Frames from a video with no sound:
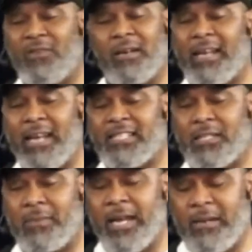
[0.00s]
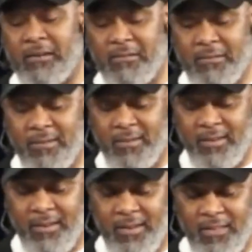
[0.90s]
underestimate
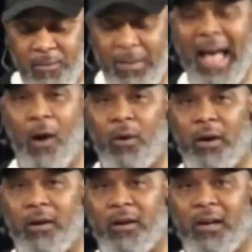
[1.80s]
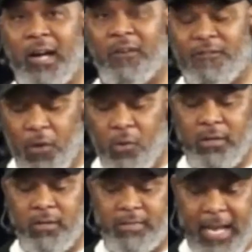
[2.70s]
the power of
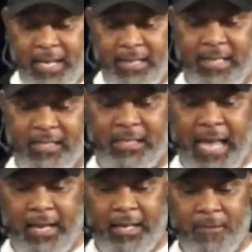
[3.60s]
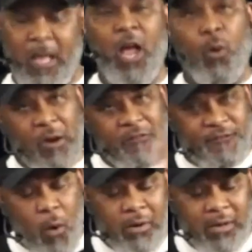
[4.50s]
focus and intentionality. When
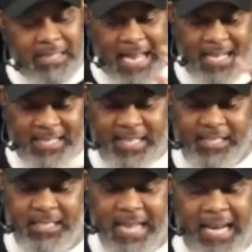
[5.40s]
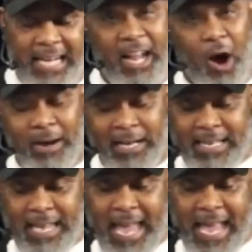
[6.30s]
focus and intentionality are
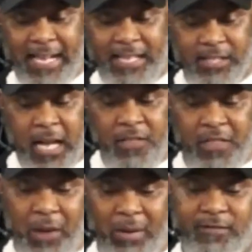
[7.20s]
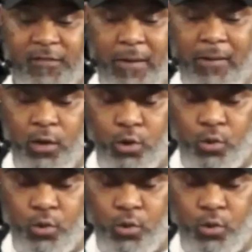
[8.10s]
engaged, there is very little